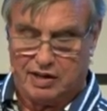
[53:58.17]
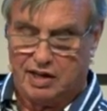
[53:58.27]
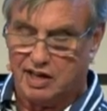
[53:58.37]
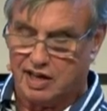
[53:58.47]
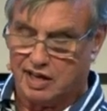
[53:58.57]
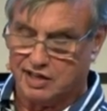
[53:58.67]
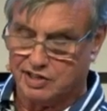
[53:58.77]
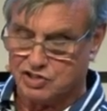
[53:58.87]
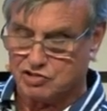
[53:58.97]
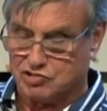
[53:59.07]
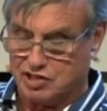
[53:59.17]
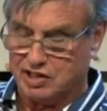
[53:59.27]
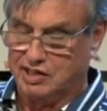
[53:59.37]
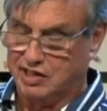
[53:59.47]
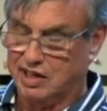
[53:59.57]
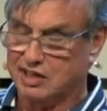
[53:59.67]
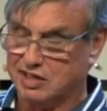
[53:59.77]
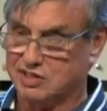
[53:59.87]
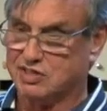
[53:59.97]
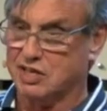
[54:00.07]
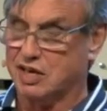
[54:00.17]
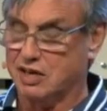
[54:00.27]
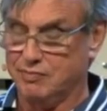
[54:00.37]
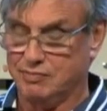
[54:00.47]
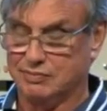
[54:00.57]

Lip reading: in our history at this time.